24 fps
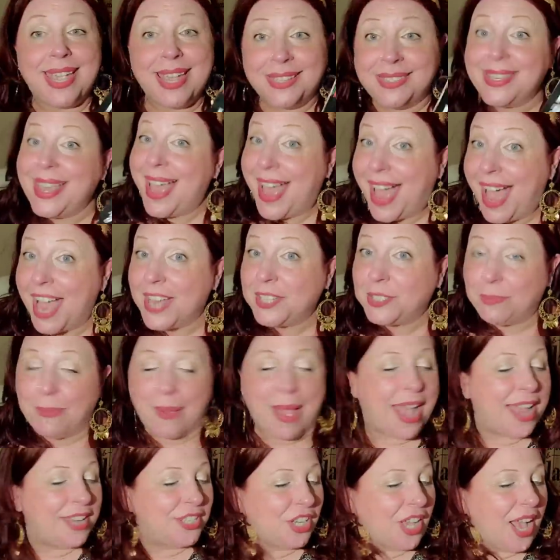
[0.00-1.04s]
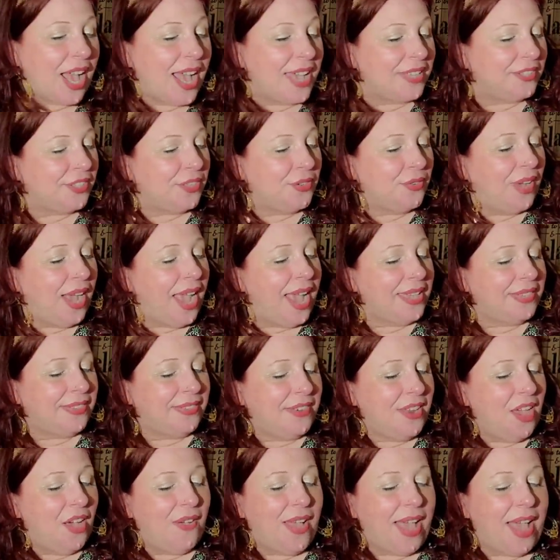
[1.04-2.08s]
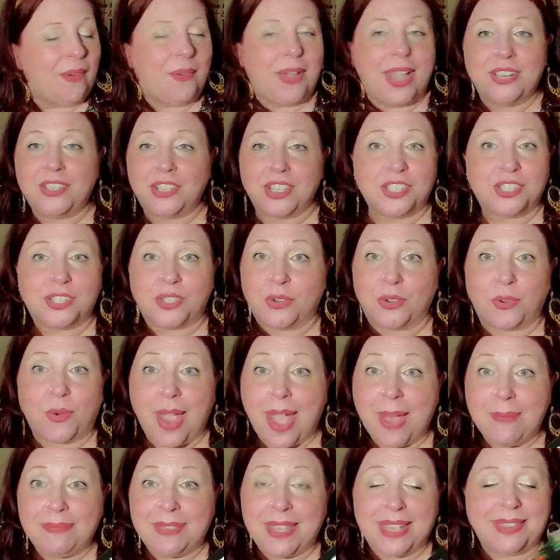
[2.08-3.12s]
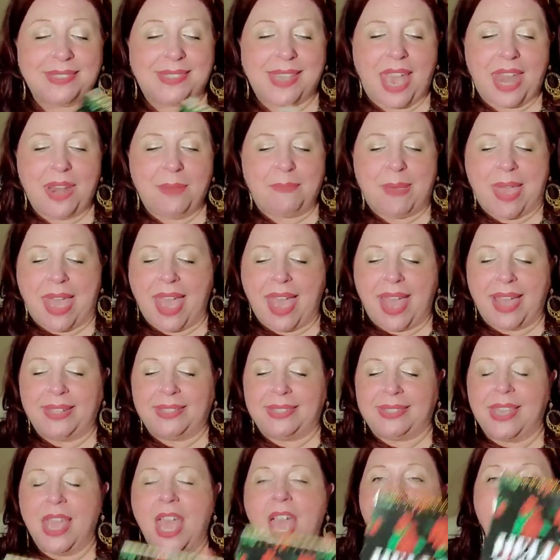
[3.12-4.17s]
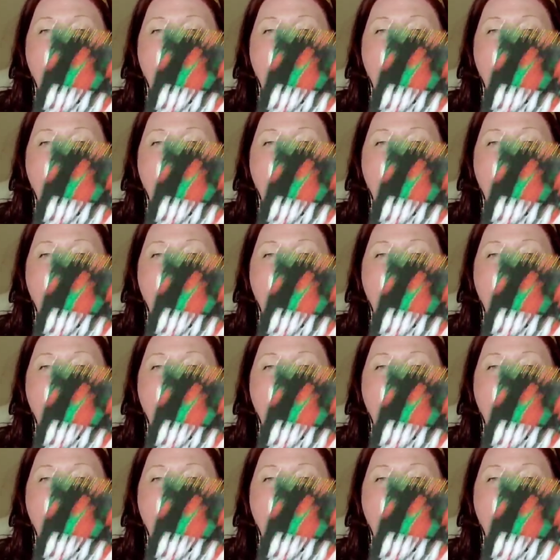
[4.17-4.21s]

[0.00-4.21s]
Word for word: It's a hodgepodge, guys. You guys know how I just grab things out of bags.